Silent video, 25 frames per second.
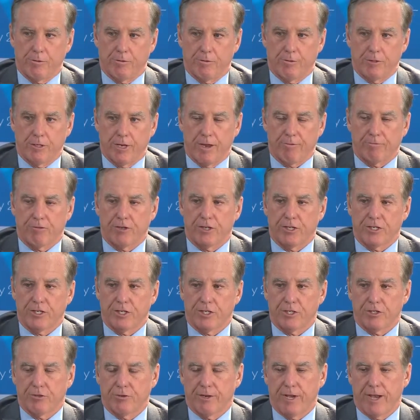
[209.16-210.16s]
leverage
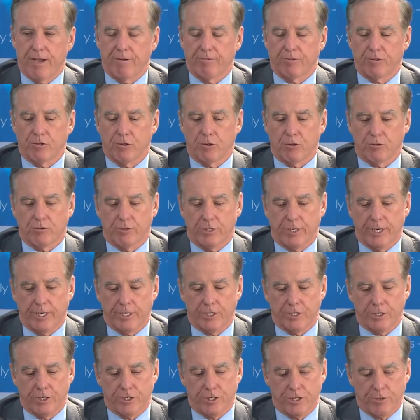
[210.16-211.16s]
that you have in those
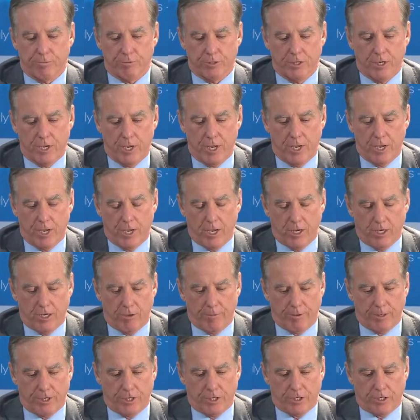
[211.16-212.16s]
relationships. Let
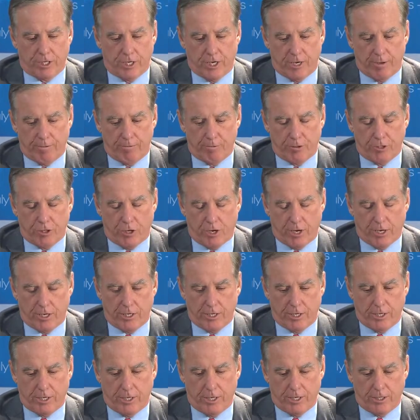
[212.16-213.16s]
me just
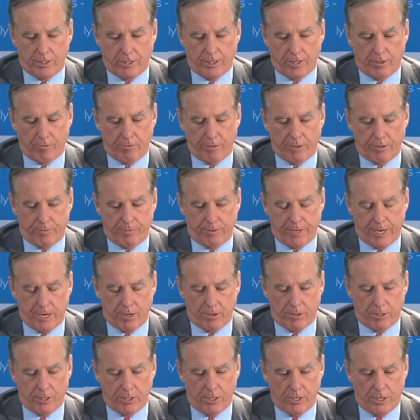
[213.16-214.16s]
talk a little bit
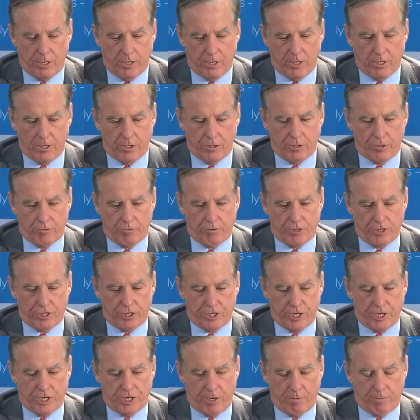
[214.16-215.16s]
about the
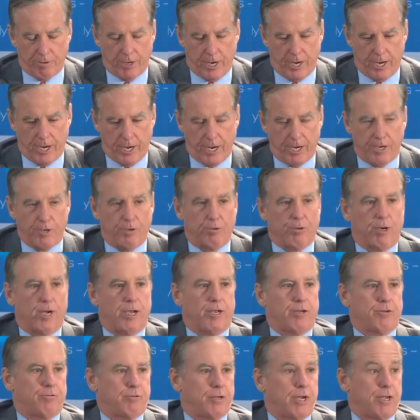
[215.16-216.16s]
regime.
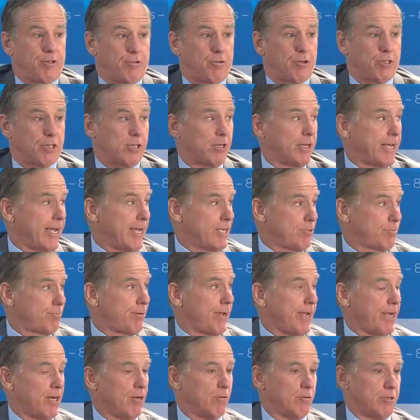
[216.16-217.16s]
I thought the last
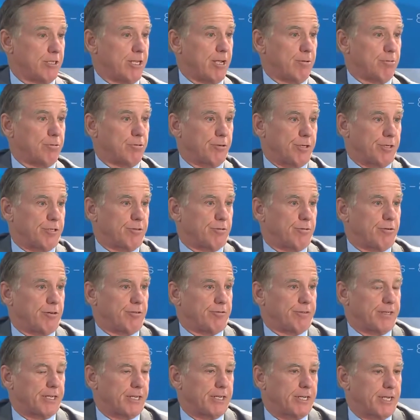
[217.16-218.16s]
panel was absolutely
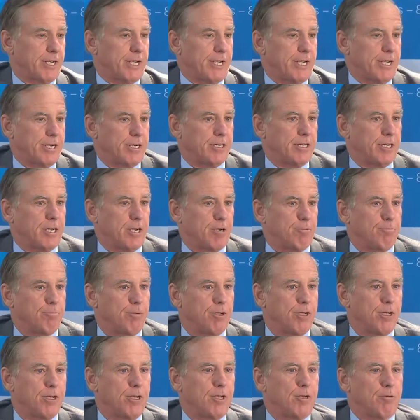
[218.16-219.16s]
terrific, and
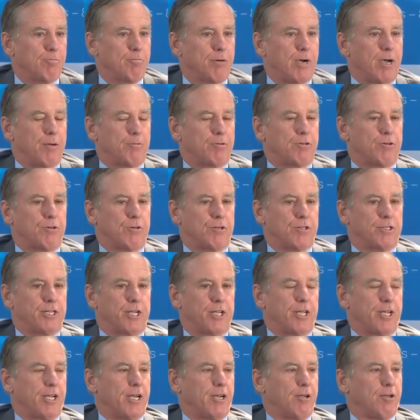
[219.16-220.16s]
Bob
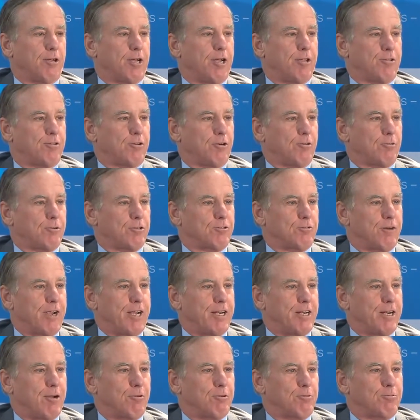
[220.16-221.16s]
Torricelli I thought was
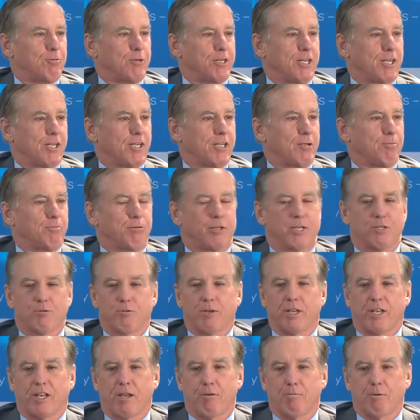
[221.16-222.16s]
great, and I was particularly pleased
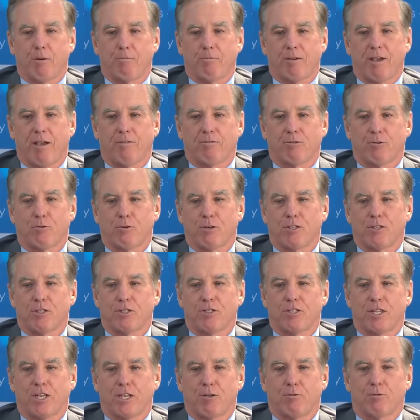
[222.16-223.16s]
when he came up afterwards and
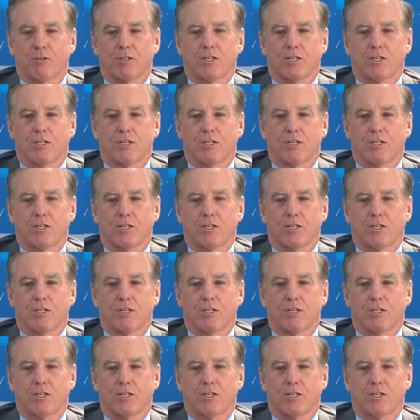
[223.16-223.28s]
said